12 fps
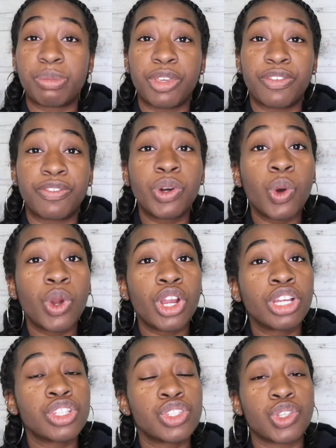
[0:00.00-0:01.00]

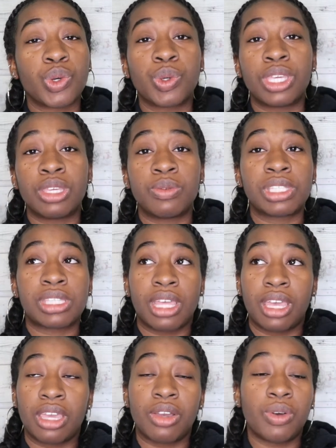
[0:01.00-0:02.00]
before so he was
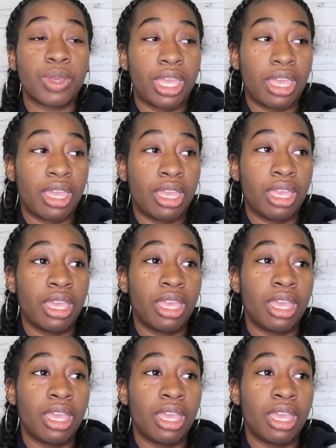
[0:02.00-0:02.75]
like okay